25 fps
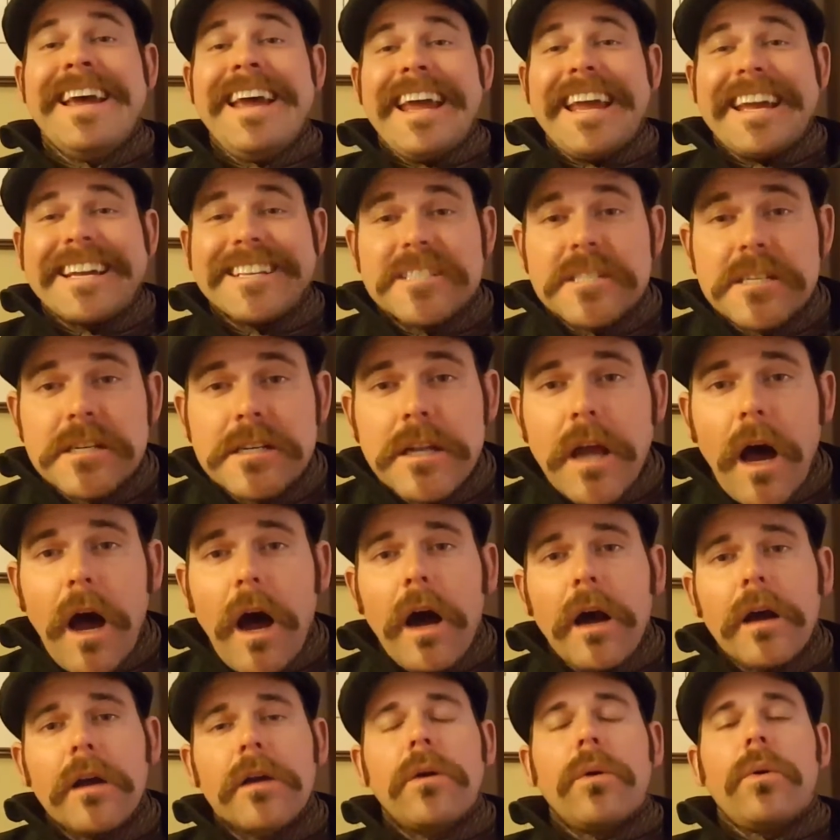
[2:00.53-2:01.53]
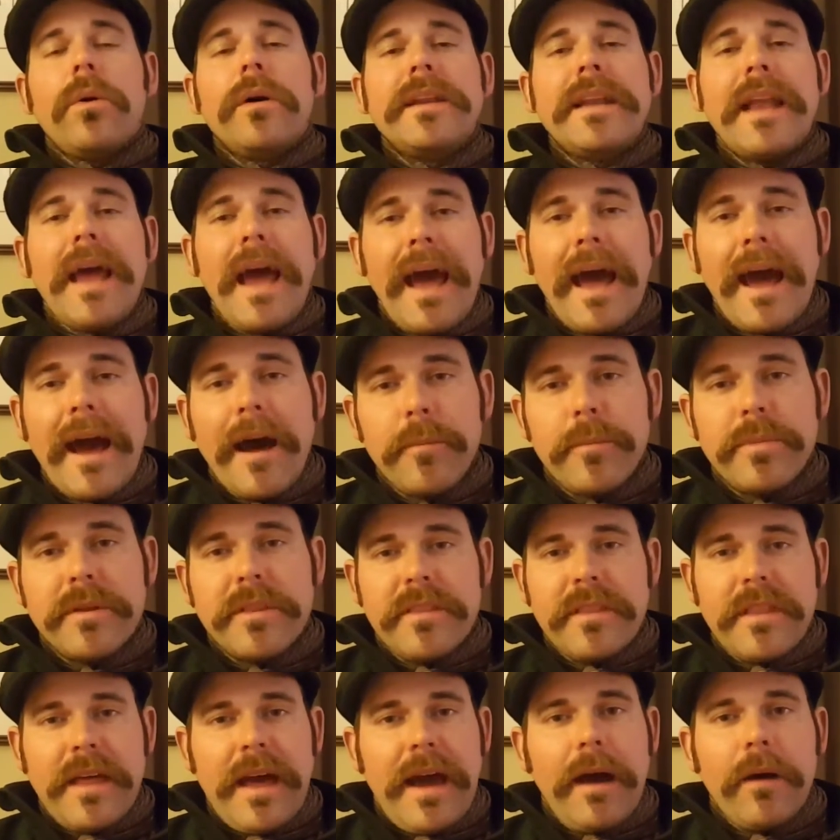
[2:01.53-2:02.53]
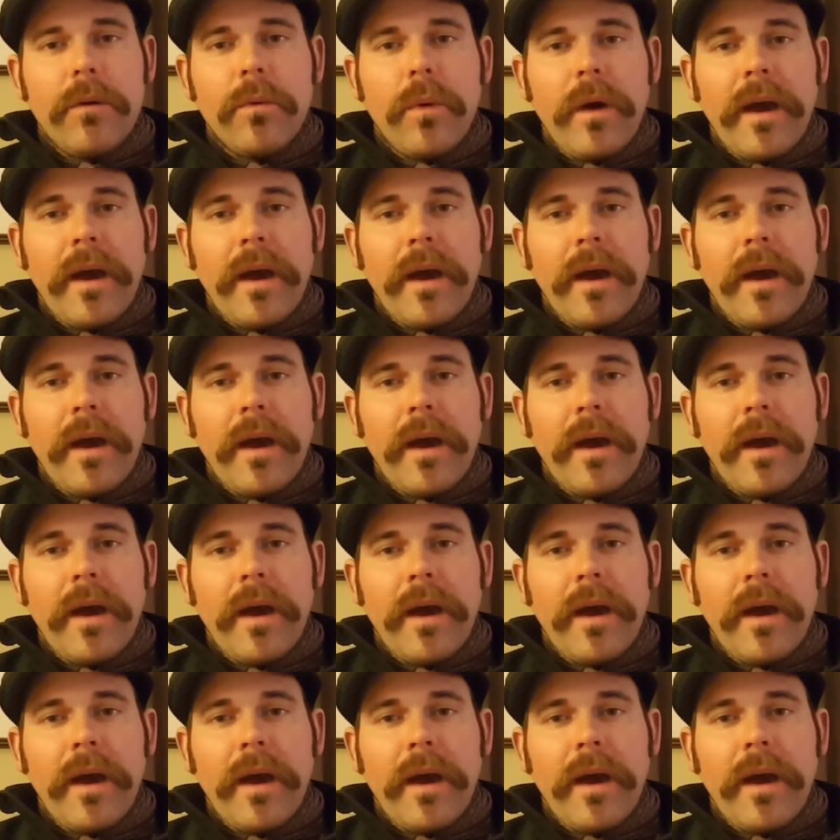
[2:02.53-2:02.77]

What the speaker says: It's not going to happen that